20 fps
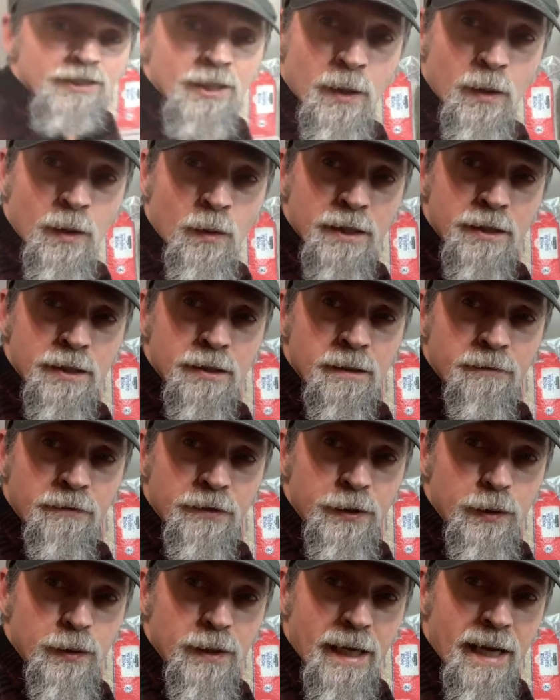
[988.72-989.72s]
my question for
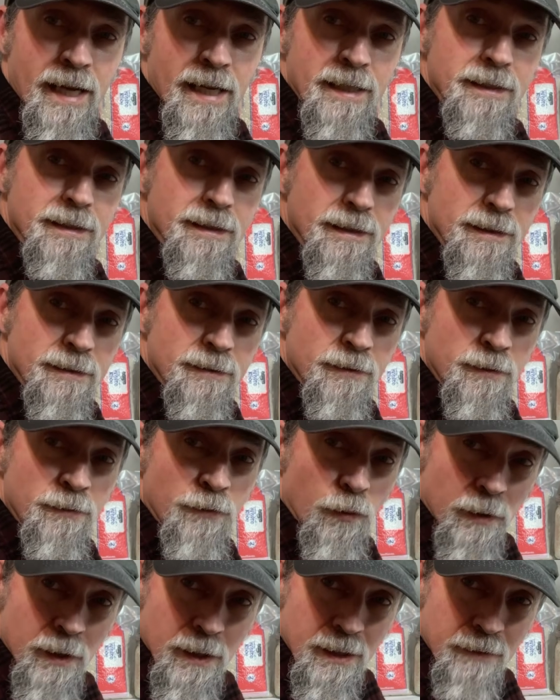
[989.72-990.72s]
you guys
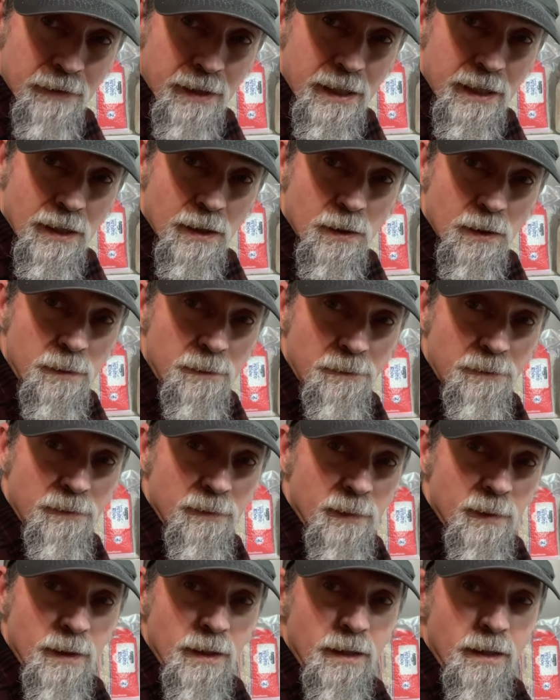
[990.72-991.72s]
for this video,
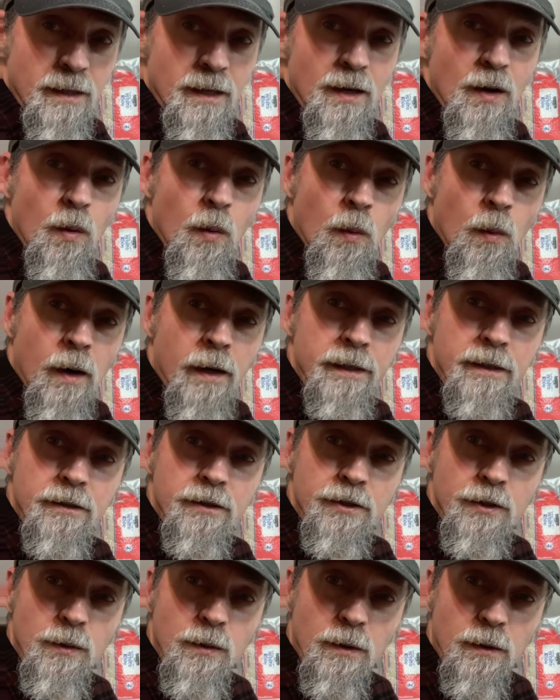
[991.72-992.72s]
what is
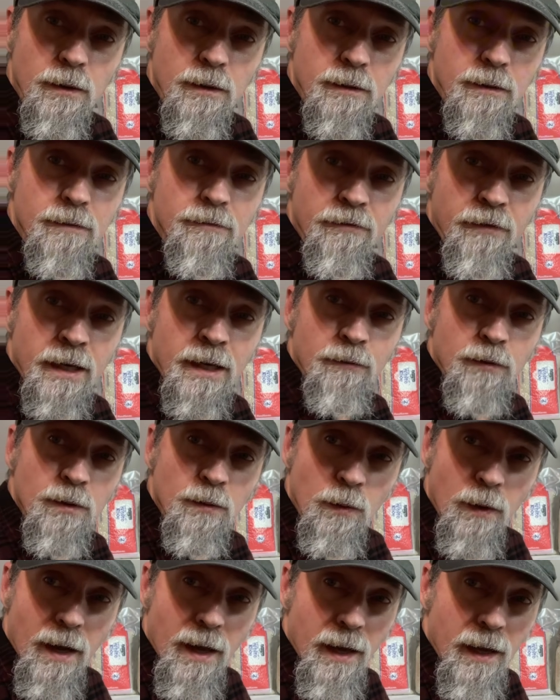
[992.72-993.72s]
your favorite
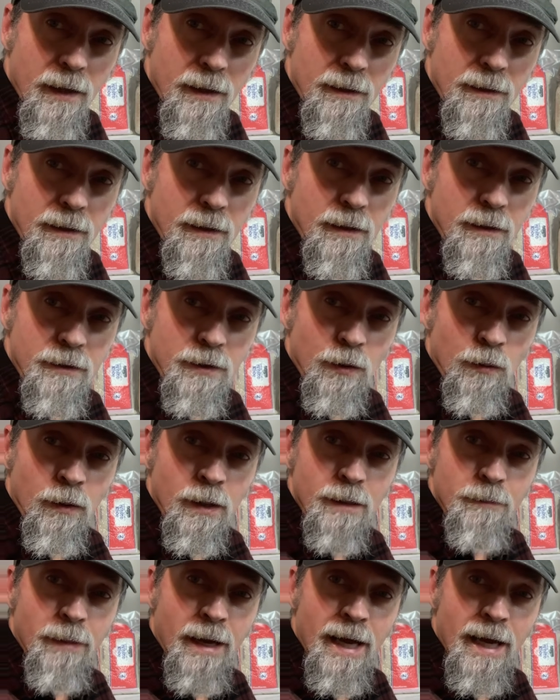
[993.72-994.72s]
way to
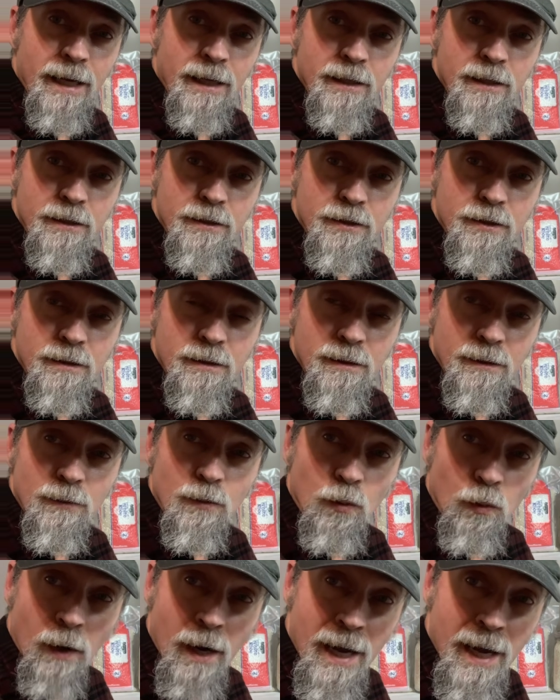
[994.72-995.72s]
repackage
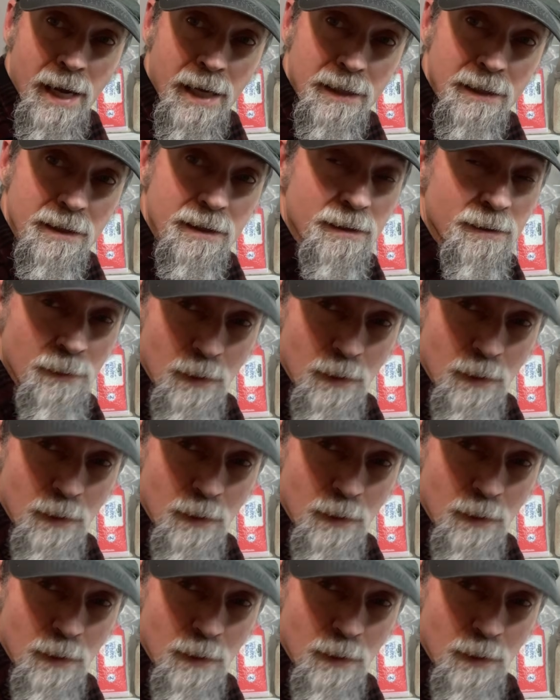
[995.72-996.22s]
rice